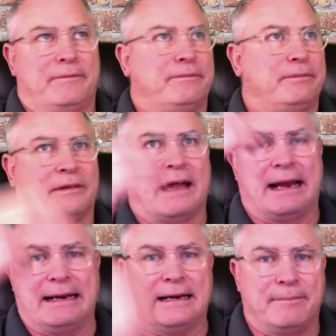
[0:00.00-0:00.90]

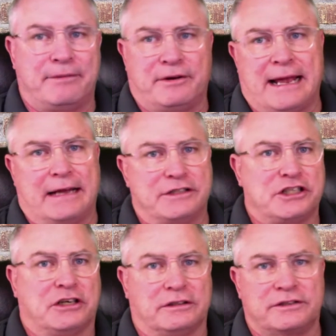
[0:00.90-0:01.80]
lining up their Gantt
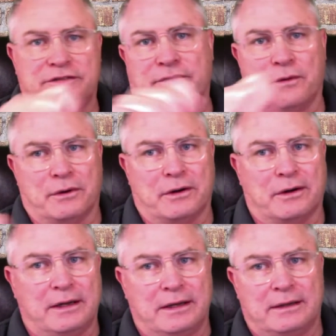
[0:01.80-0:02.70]
charts for
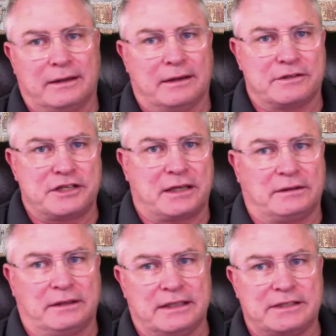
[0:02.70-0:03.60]
their
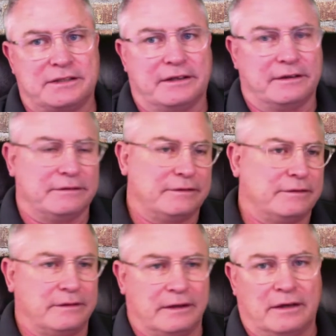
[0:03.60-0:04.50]
checklist of,
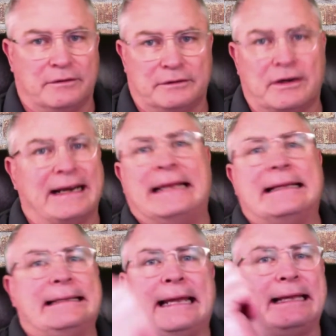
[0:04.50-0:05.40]
trying to
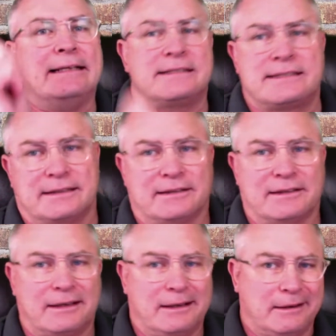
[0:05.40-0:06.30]
hit dates and
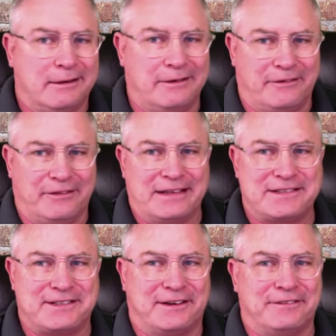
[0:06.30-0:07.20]
all that
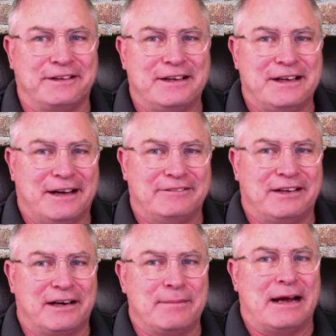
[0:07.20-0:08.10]
stuff. I'm
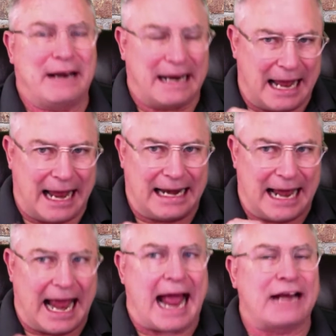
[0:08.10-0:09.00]
talking about an
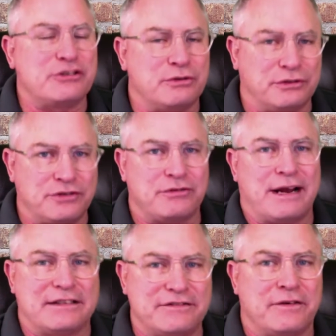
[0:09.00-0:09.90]
actual
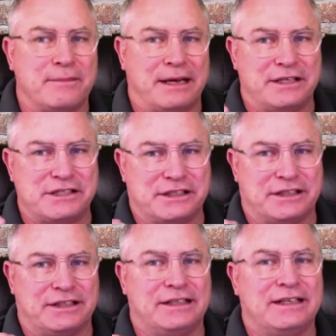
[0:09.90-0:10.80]
transformation